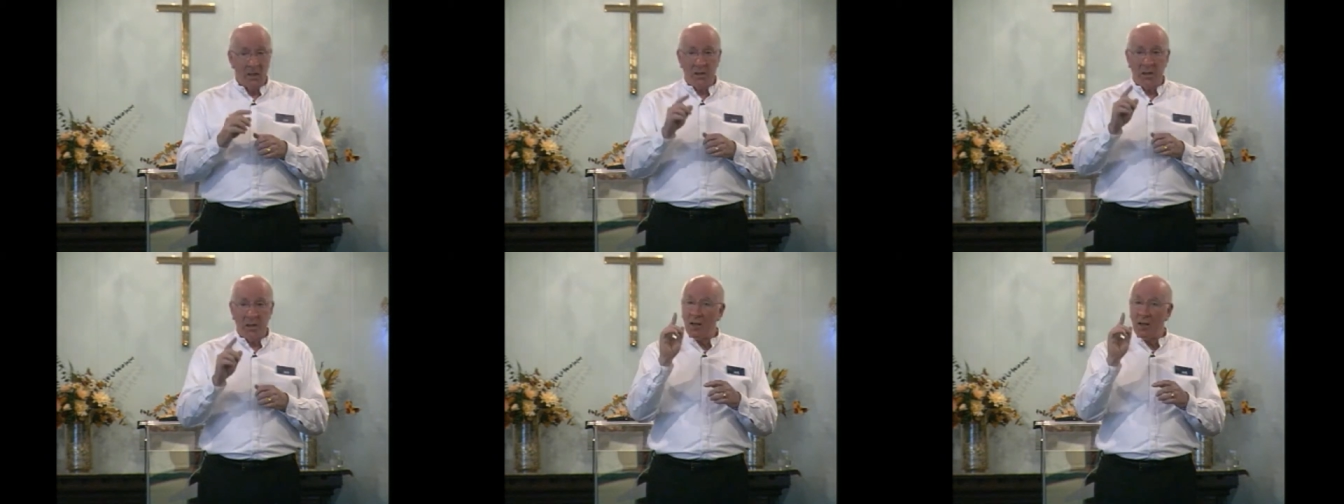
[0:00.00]

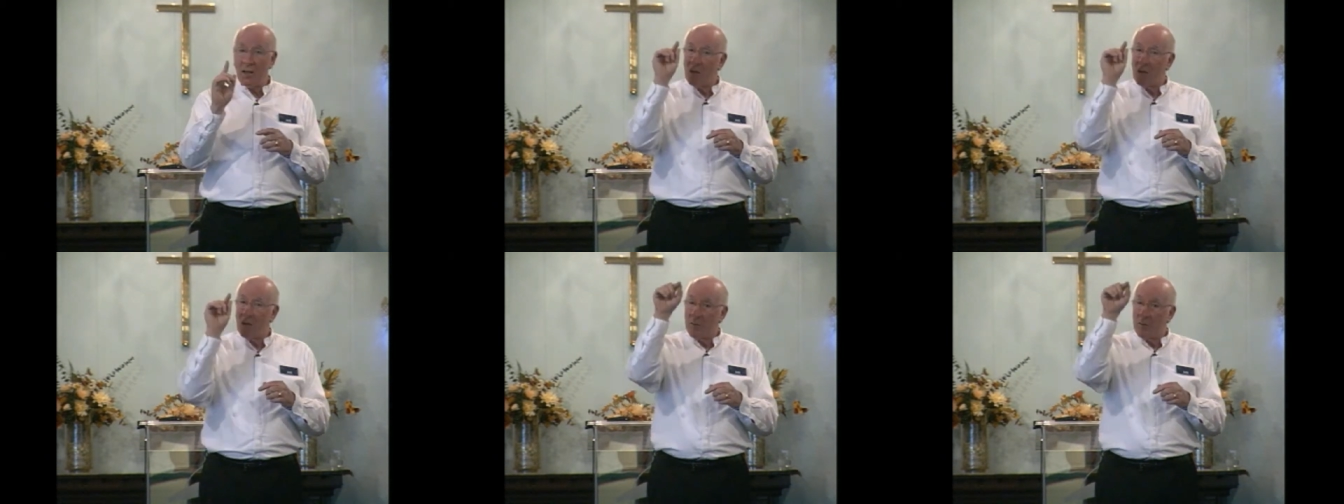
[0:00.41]

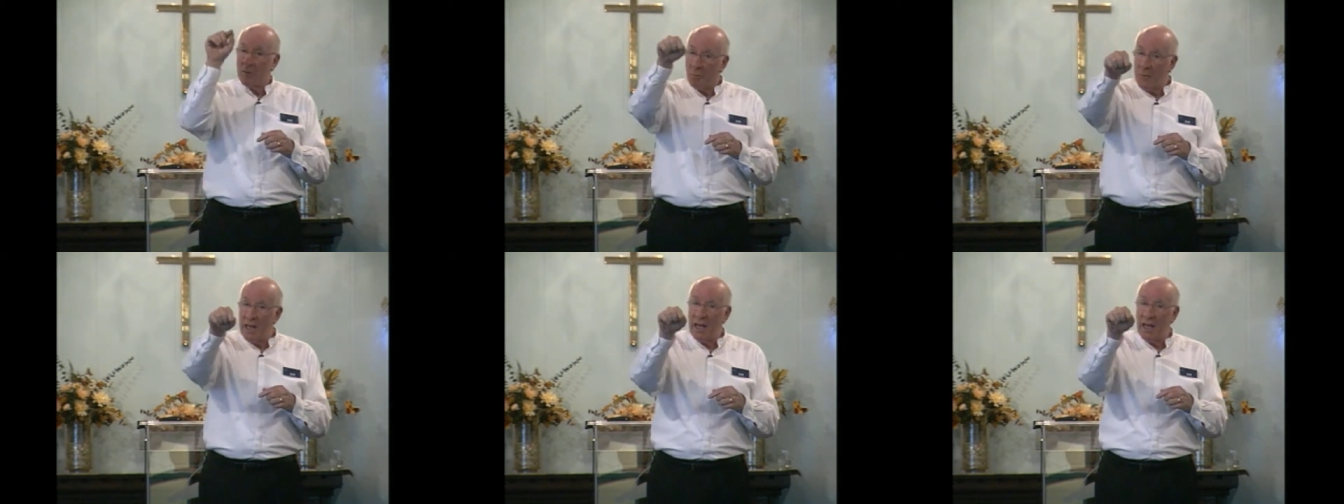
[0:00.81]
Thanks
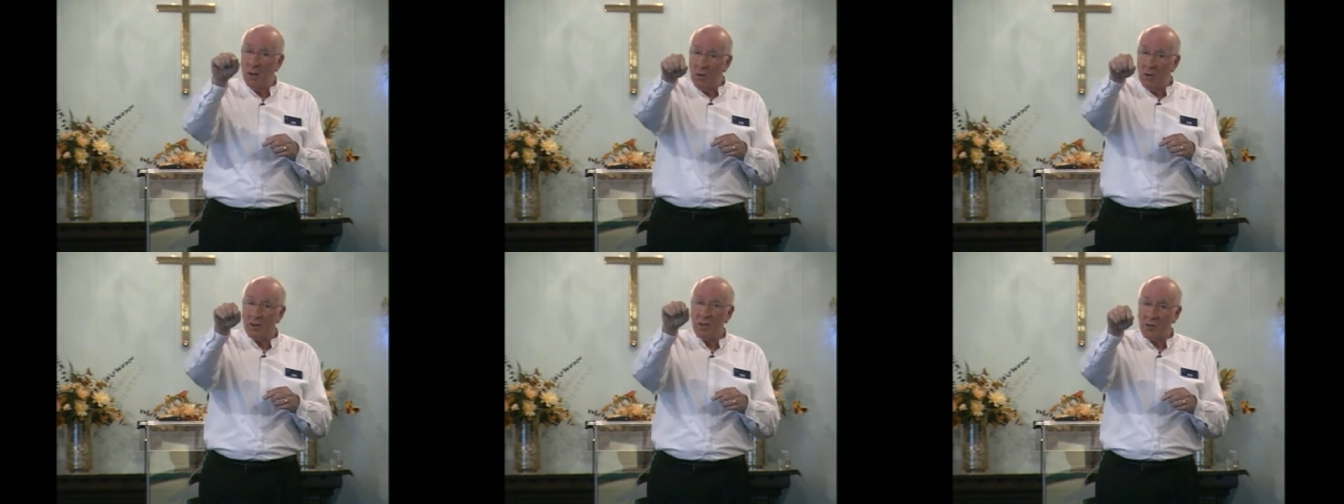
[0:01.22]
for
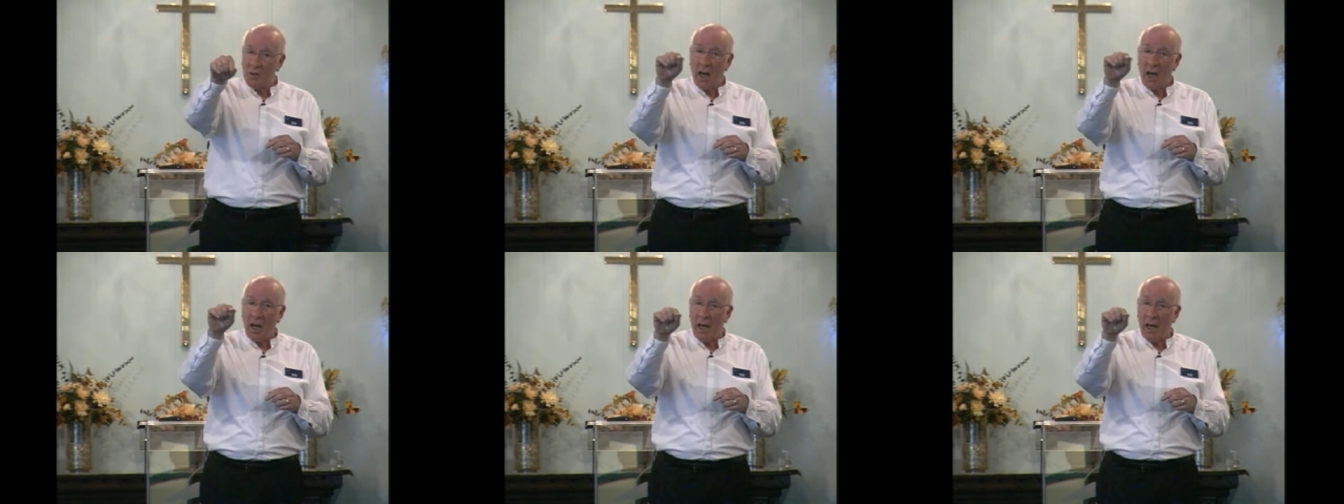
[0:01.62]
being with this
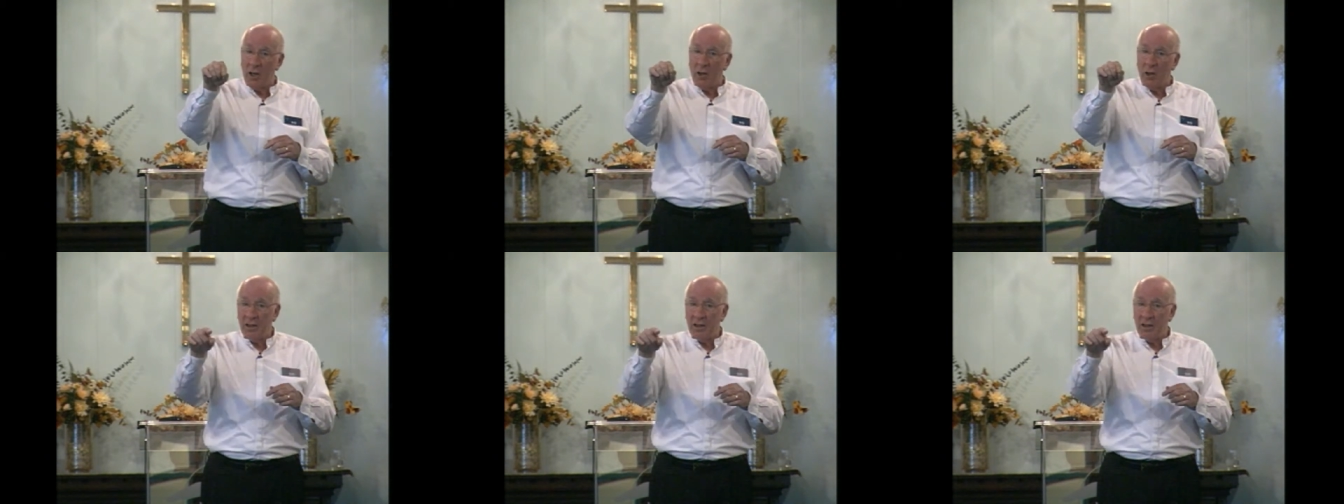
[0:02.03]
guy
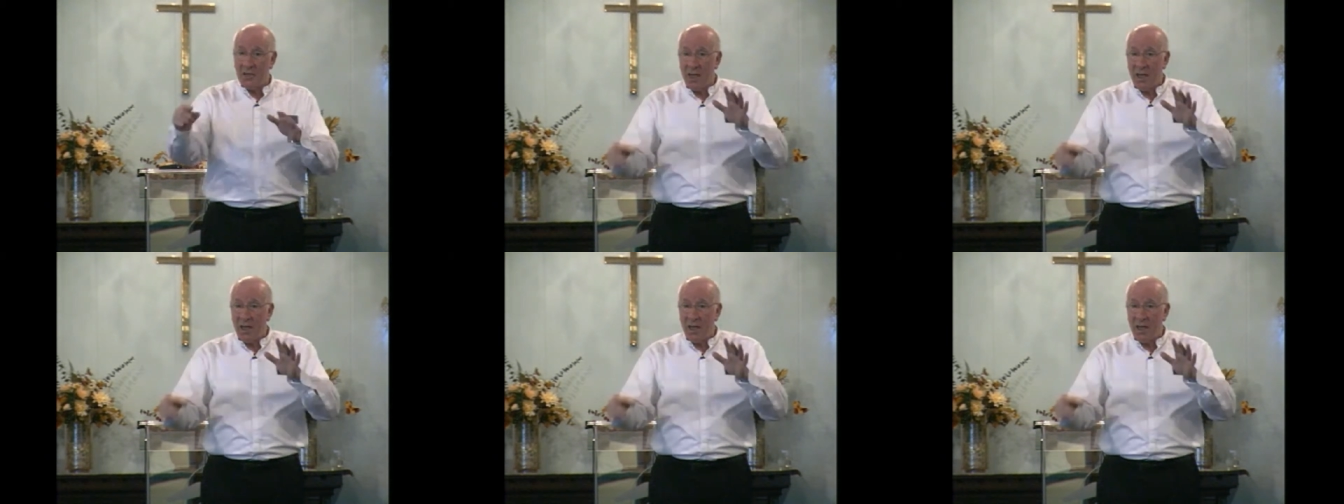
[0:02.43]
who had his